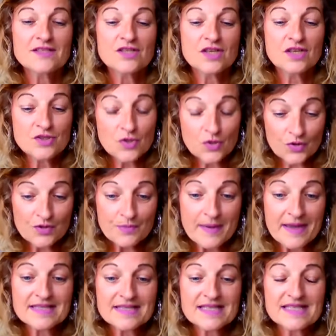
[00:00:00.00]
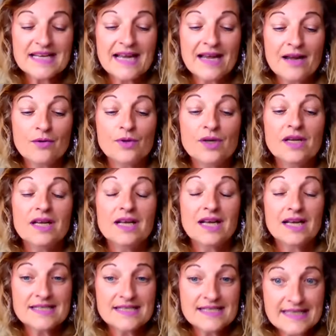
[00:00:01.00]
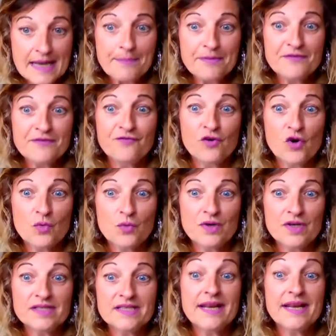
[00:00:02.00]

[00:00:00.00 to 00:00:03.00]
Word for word: So I took the mask down, I stepped forward,